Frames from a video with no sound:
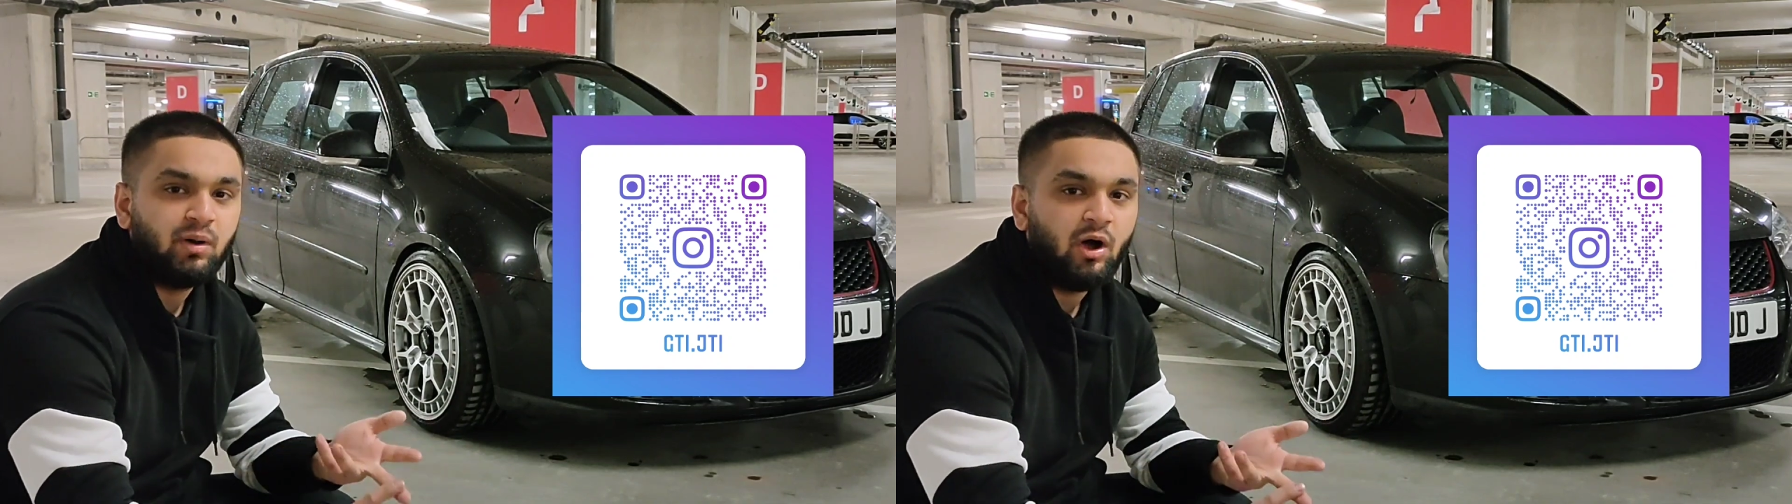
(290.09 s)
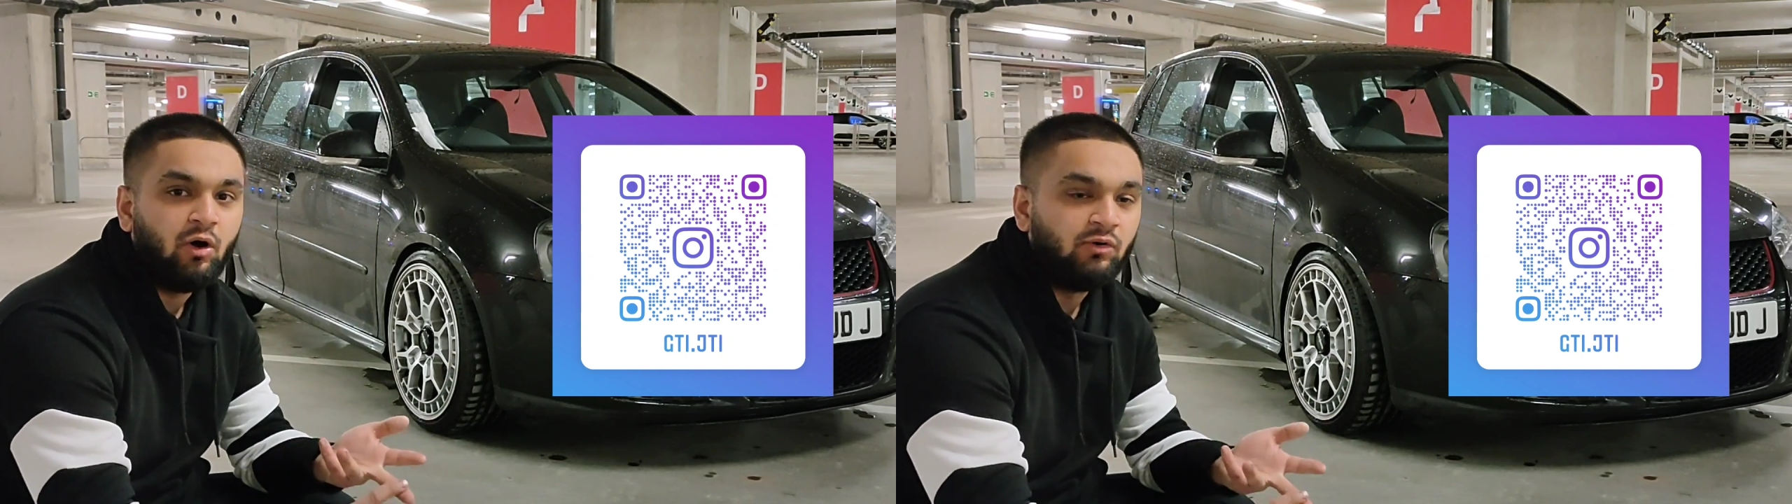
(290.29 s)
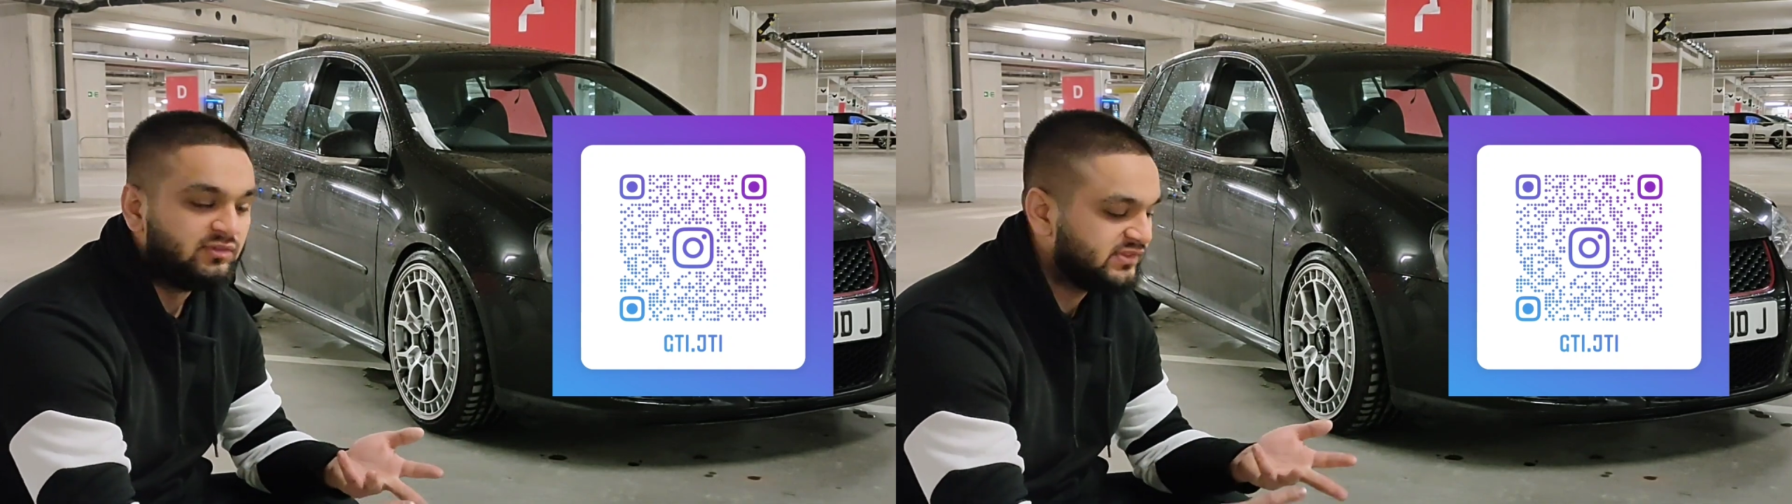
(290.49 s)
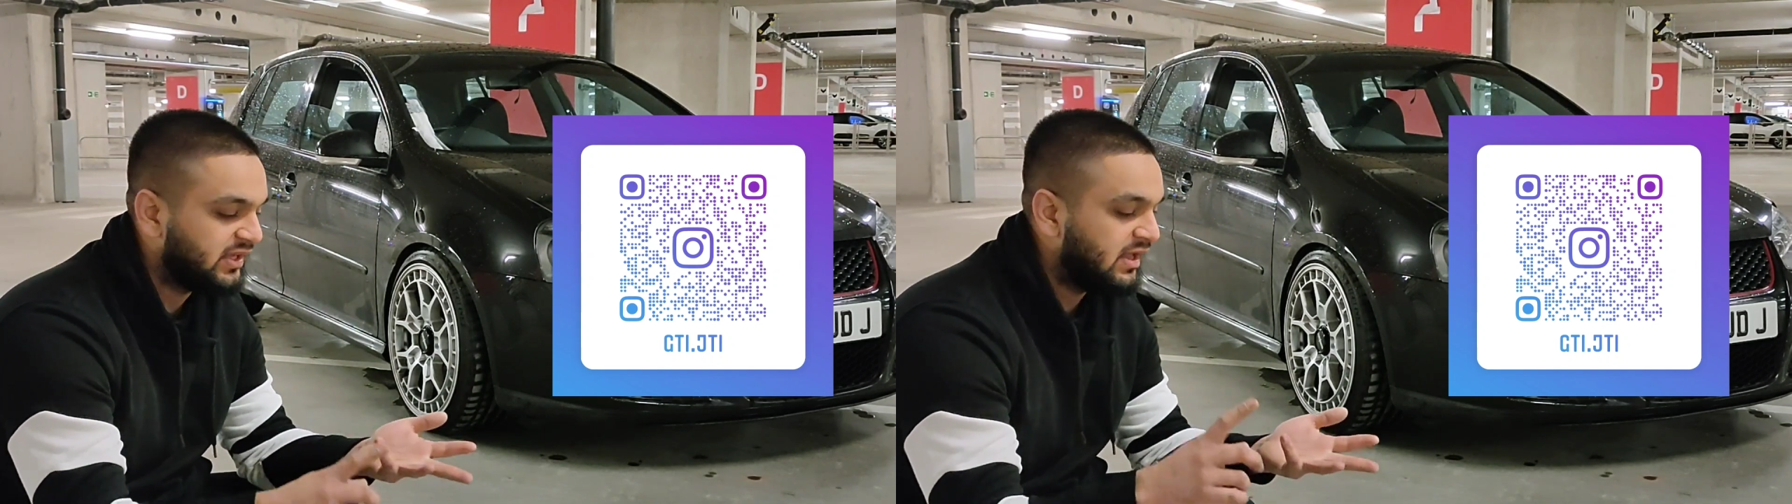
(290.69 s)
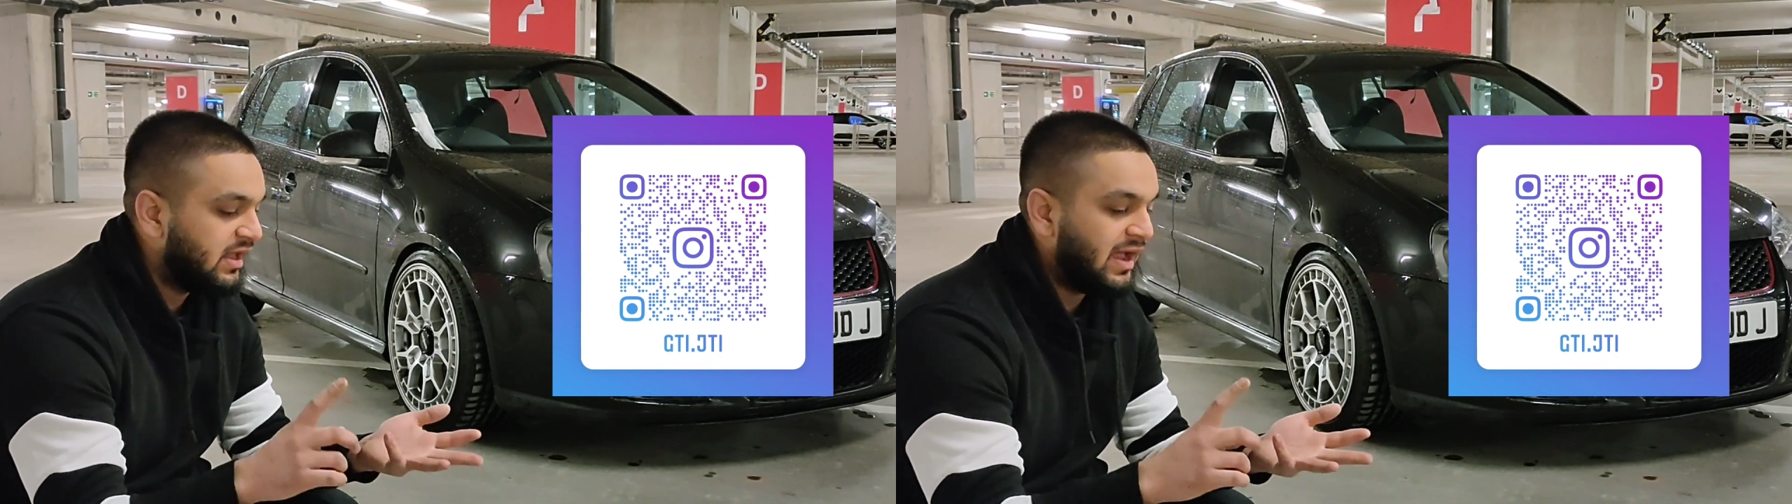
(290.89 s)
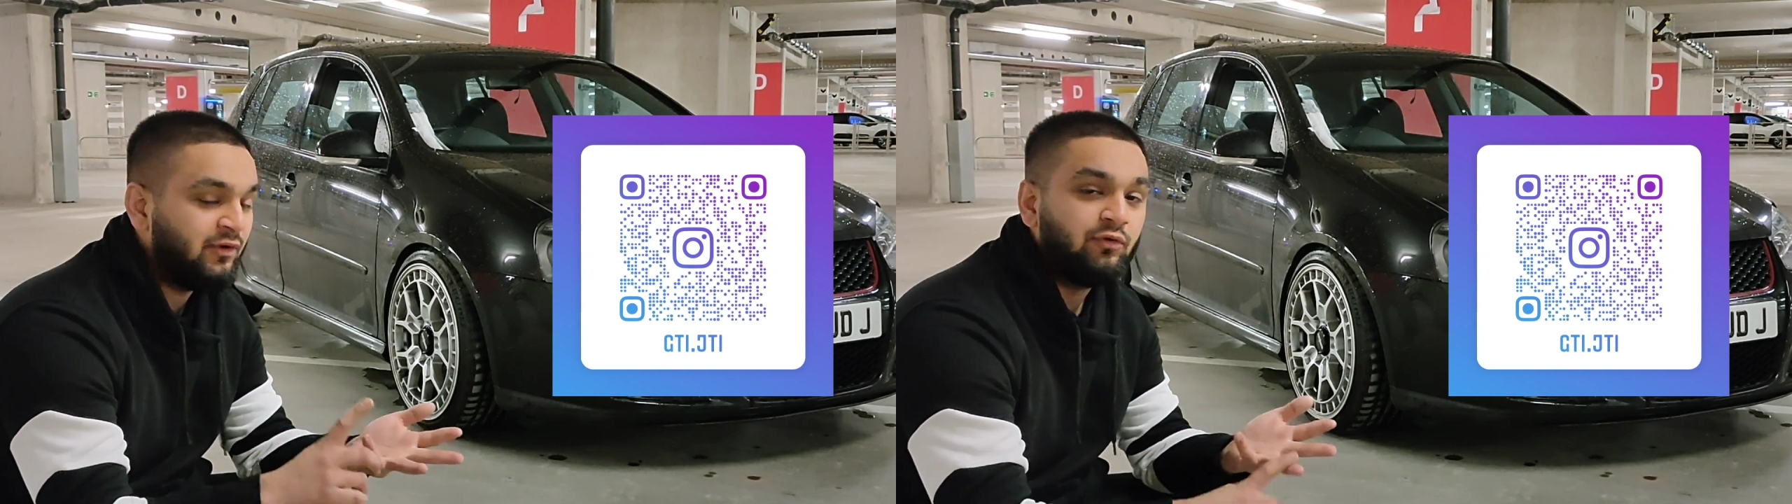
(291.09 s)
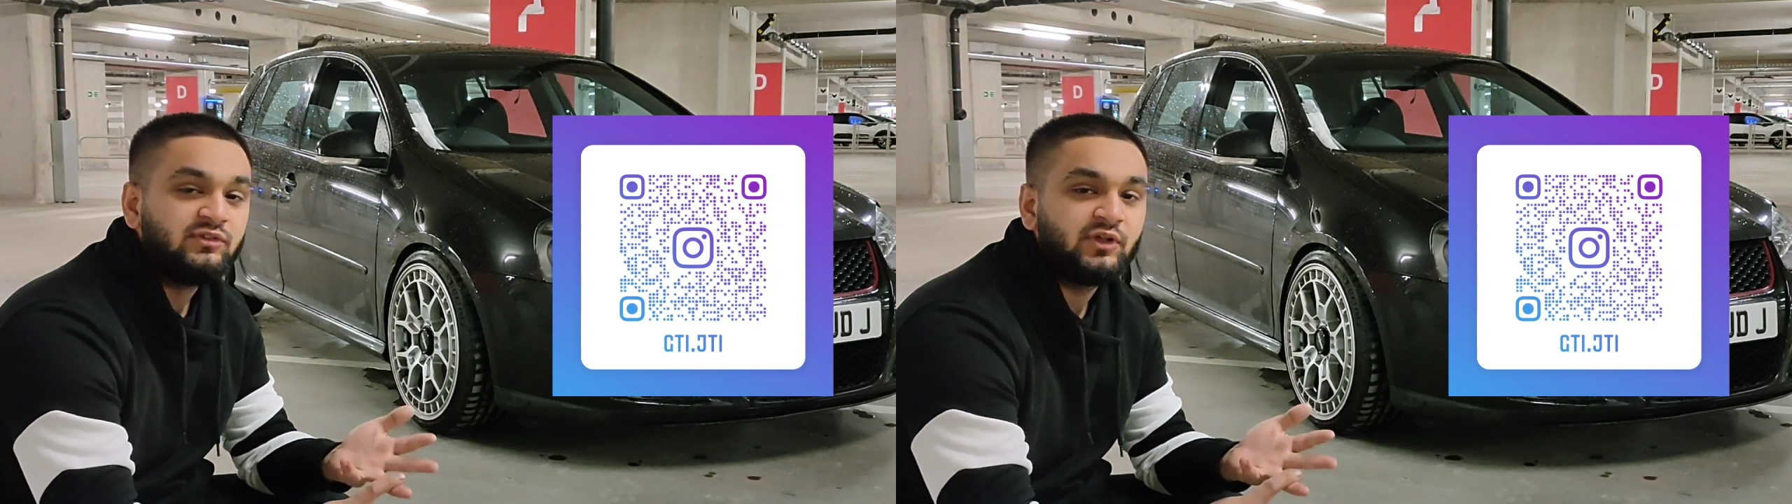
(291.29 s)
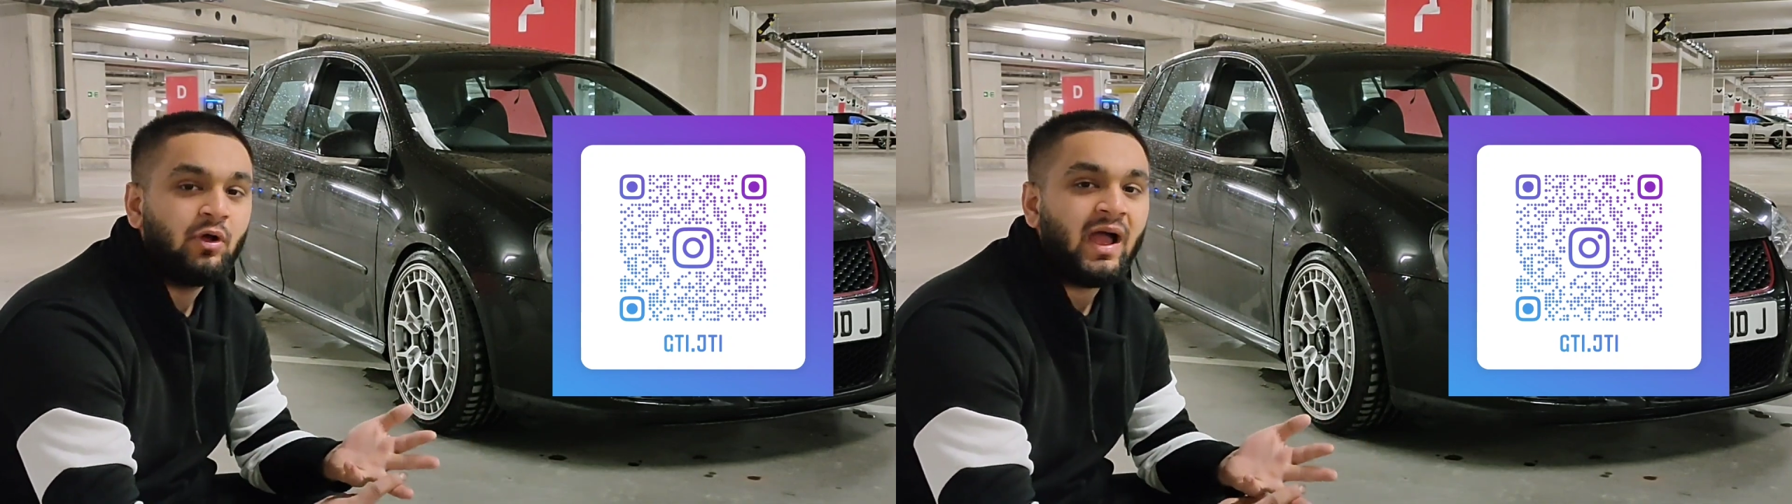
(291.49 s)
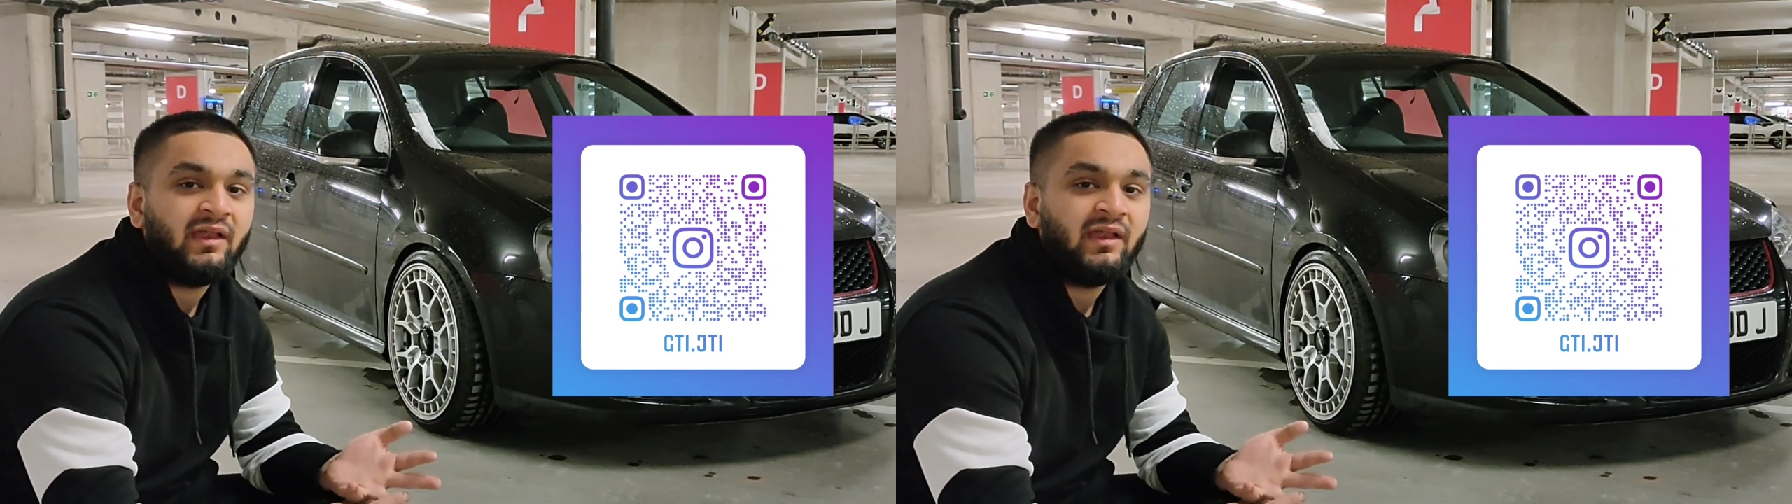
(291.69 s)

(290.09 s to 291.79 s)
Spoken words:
polls, and also